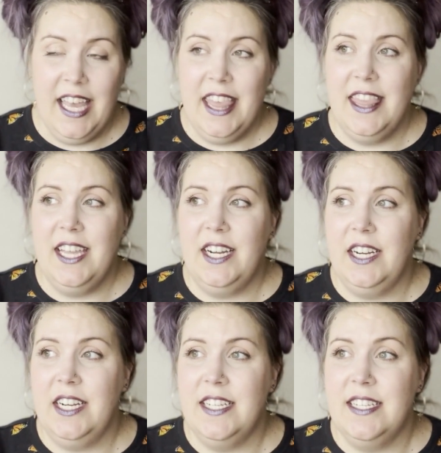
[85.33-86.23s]

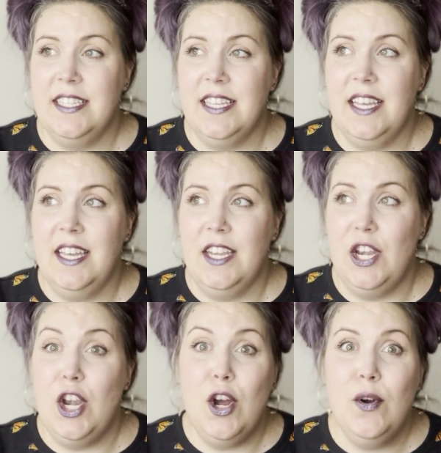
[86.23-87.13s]
There is
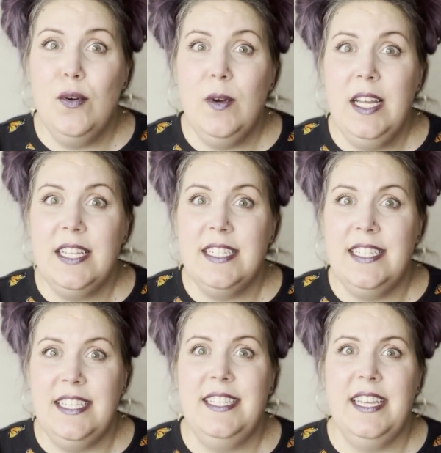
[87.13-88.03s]
no
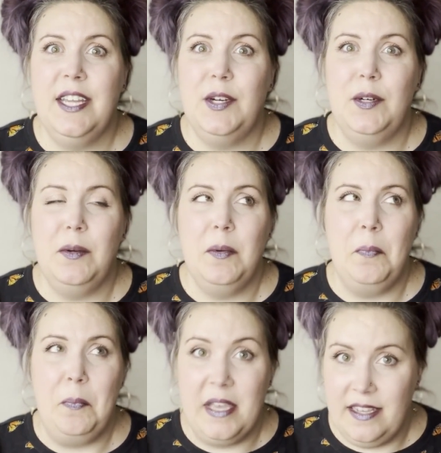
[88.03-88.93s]
detail
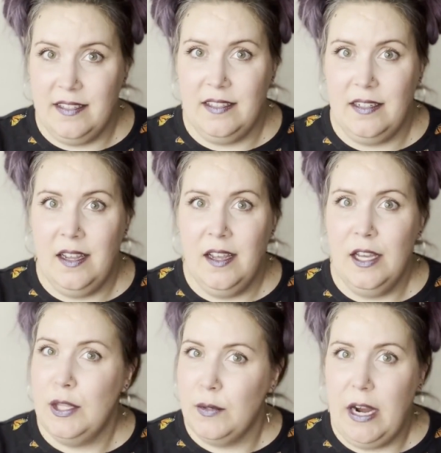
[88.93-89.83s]
missed
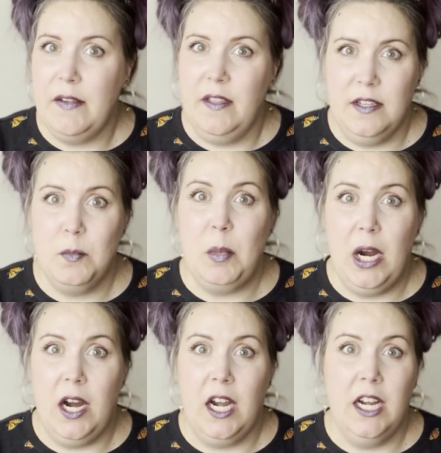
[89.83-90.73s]
throughout this
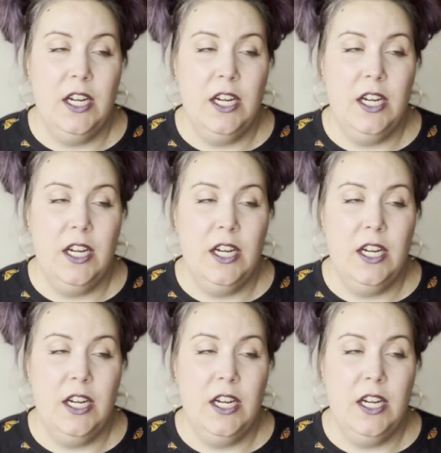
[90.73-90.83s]
bar.